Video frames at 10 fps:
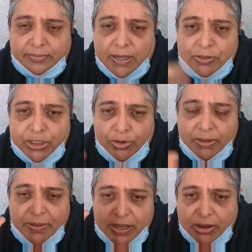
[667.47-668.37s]
I'm
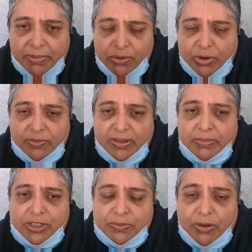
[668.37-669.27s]
slowly becoming one of
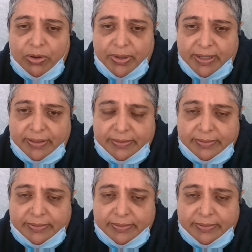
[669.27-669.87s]
them in a small way.